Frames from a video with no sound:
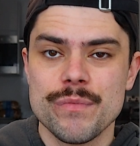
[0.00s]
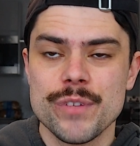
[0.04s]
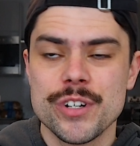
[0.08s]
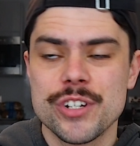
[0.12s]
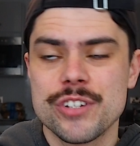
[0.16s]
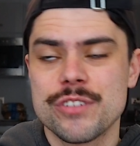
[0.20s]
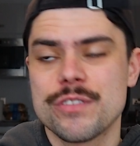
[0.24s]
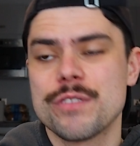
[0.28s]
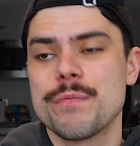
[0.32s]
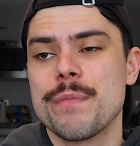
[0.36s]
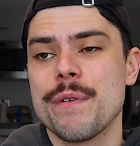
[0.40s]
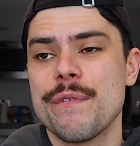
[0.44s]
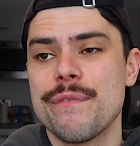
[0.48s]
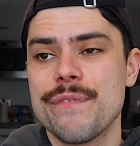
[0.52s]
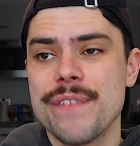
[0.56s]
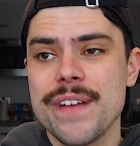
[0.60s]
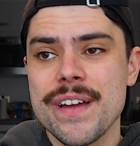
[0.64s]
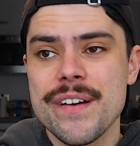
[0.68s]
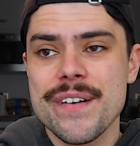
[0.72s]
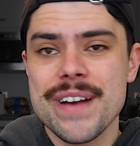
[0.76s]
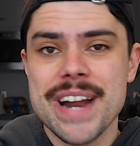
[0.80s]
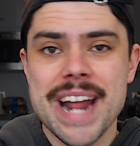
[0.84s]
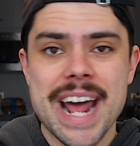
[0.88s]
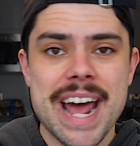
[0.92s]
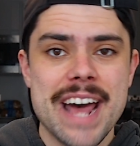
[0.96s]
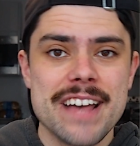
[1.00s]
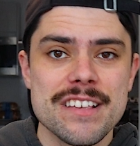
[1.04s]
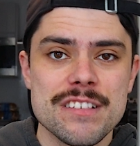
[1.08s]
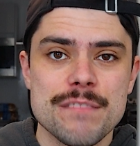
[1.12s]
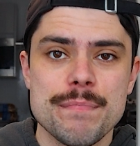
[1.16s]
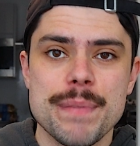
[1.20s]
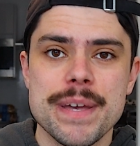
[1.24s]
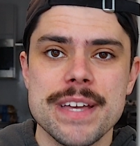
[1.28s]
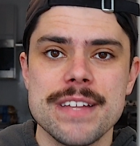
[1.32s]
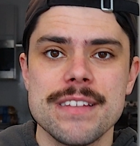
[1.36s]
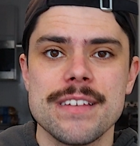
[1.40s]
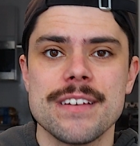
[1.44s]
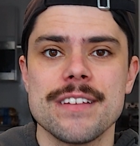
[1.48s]
which, to be fair, it has
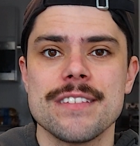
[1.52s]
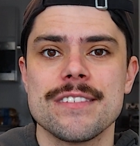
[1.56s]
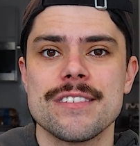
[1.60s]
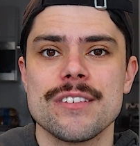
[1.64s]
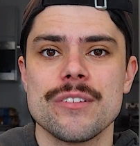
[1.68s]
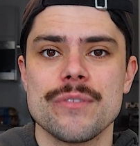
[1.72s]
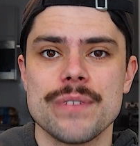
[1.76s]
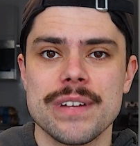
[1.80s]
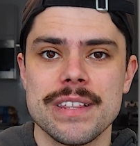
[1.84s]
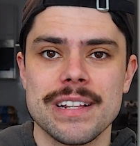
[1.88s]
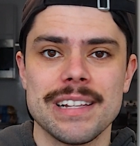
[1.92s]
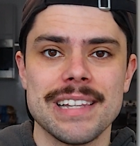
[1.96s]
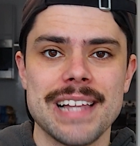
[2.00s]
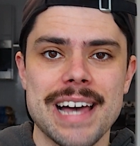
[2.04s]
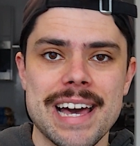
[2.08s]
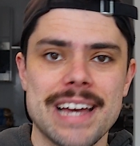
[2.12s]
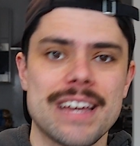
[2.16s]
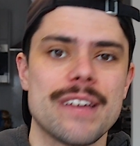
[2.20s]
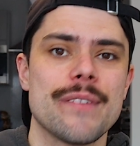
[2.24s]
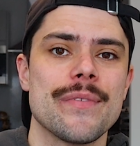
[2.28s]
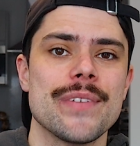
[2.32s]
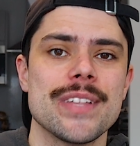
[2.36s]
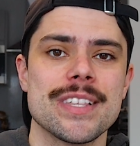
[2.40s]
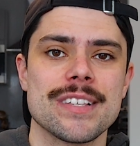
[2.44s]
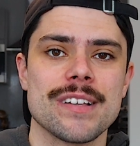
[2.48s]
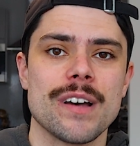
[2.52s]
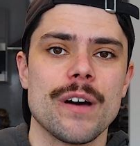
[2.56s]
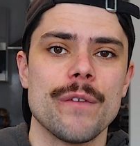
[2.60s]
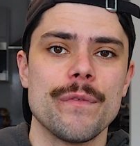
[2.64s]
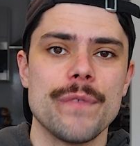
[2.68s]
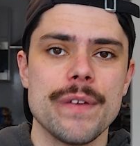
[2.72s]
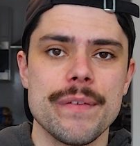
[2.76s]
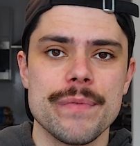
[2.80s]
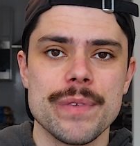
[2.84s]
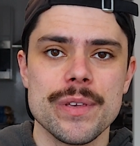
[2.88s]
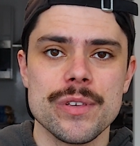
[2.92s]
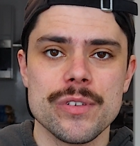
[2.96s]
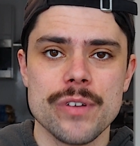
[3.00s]
been considering the lack of inside
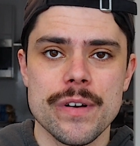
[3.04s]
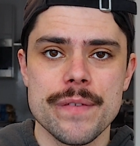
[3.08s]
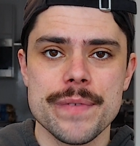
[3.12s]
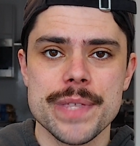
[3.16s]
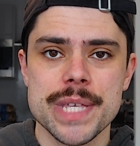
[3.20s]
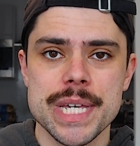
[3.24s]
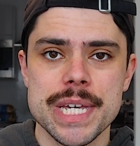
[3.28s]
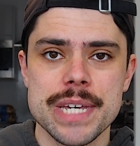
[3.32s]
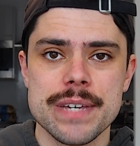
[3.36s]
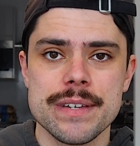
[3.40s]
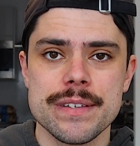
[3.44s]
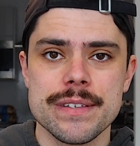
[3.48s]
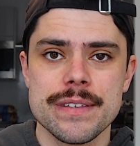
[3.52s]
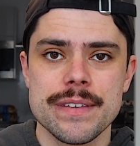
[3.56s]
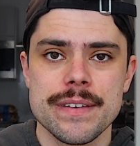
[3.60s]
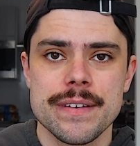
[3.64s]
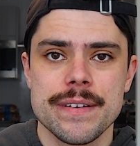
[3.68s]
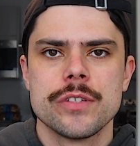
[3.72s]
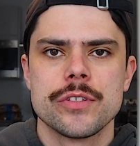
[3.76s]
50s over the years.